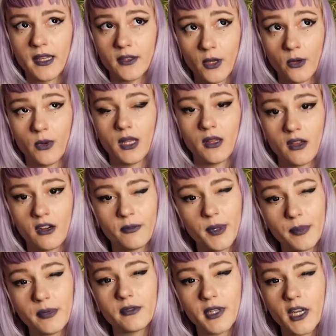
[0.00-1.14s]
know a lot of
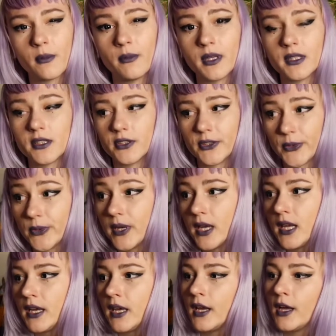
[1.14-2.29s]
people recommend it too.
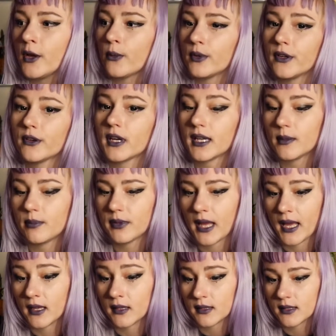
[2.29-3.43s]
When you cut a
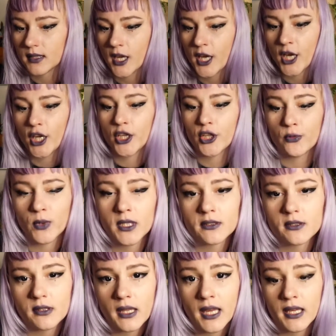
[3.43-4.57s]
plant, you want
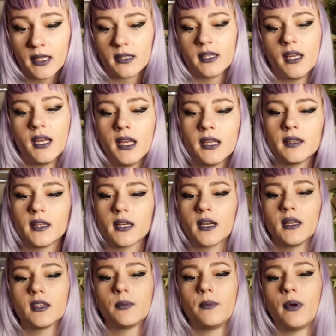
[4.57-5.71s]
to let the
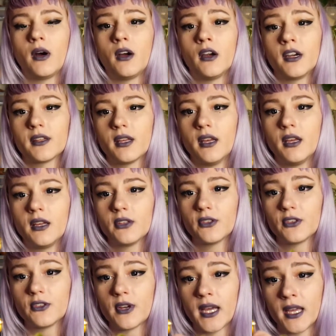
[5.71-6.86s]
cut part to
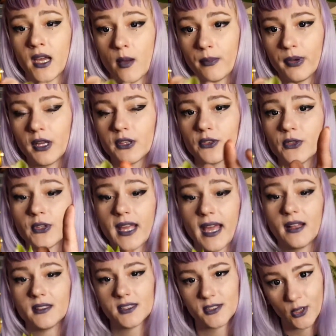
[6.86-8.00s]
dry up, to
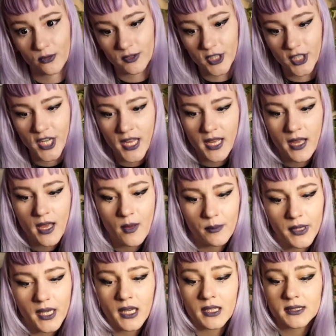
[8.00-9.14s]
callus over,
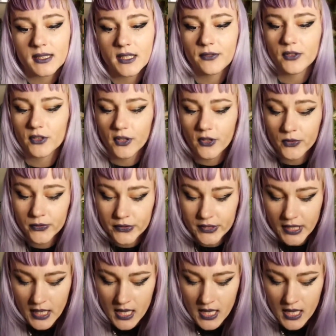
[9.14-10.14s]
because if you don't,